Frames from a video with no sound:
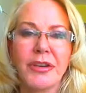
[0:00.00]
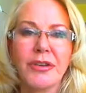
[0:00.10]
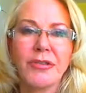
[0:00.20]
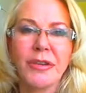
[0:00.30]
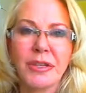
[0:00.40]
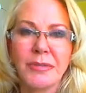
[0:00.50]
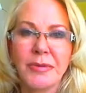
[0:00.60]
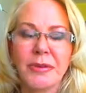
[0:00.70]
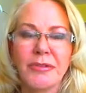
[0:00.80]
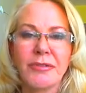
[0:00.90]
And over this
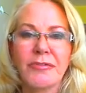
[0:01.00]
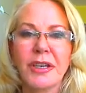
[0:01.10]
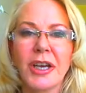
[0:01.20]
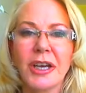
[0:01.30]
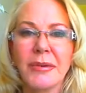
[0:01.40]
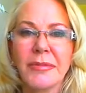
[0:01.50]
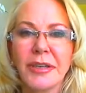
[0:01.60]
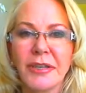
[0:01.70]
period of time,